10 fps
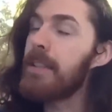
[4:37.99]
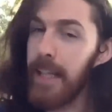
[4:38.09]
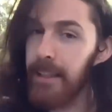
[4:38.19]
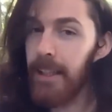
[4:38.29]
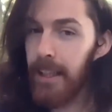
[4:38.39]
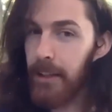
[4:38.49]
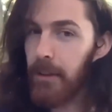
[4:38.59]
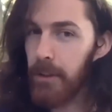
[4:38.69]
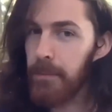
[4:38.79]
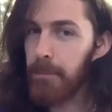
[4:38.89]
Technically you
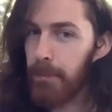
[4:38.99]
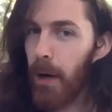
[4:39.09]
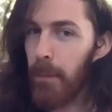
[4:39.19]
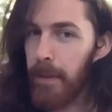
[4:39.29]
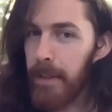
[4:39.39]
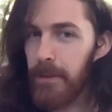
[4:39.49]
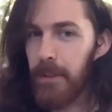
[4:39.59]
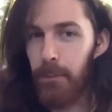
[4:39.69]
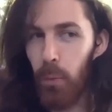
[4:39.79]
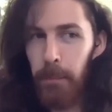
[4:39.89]
could probably do
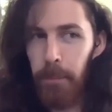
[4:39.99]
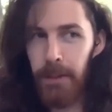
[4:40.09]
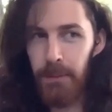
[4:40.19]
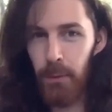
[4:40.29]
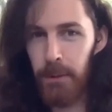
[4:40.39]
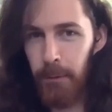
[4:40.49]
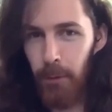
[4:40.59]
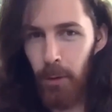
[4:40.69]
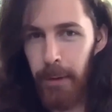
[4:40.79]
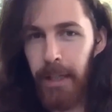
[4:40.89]
it if one person was
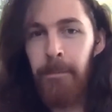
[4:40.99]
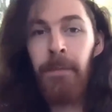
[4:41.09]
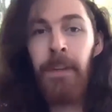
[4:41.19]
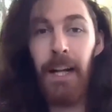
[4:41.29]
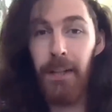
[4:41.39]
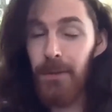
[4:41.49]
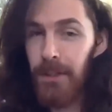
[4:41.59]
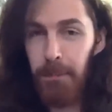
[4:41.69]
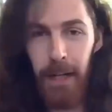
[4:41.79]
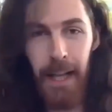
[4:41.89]
performing and you
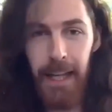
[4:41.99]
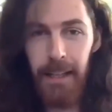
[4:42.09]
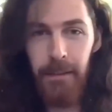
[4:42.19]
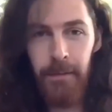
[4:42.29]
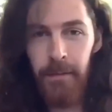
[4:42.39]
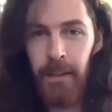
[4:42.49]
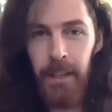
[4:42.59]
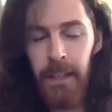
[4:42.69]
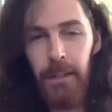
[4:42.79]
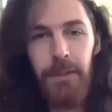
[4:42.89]
just play,
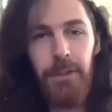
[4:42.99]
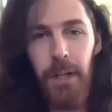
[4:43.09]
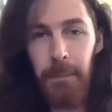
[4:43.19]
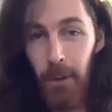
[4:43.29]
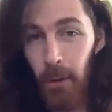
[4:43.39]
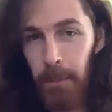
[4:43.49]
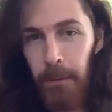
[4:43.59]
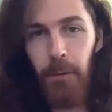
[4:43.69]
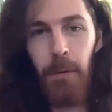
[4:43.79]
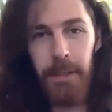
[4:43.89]
you stream your
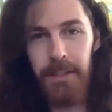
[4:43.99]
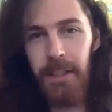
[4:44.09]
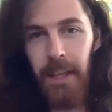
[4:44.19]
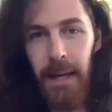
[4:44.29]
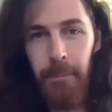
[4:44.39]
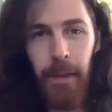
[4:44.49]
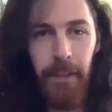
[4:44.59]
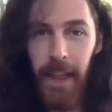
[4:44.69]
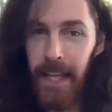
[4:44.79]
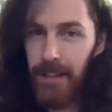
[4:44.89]
performance to them
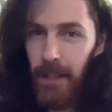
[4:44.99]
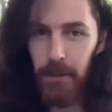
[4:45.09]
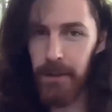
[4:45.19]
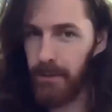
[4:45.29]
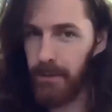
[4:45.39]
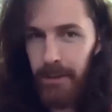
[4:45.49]
and they don't